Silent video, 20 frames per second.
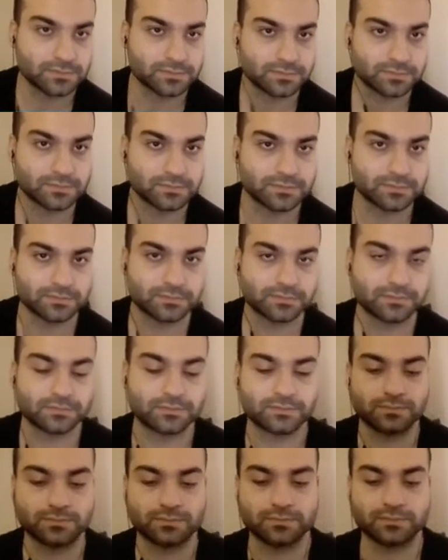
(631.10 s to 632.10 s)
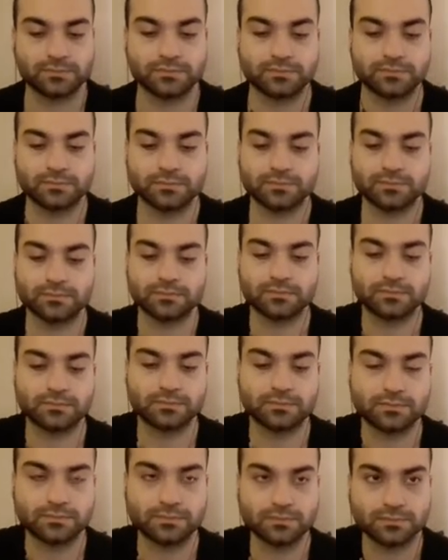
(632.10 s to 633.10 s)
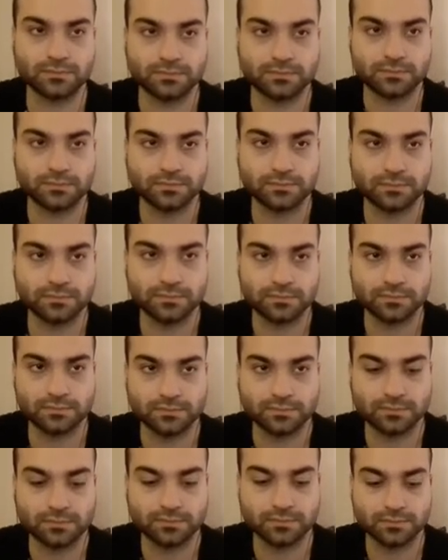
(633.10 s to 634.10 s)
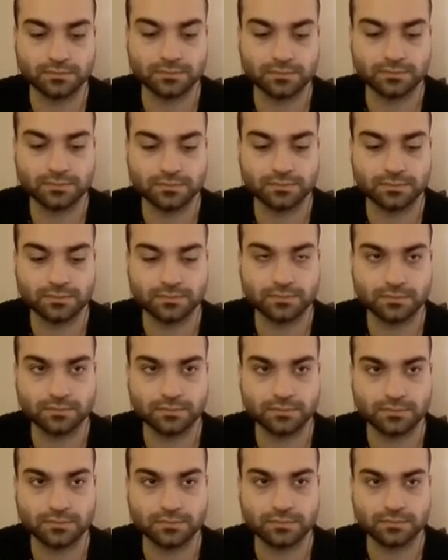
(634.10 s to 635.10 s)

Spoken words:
This person isn't speaking.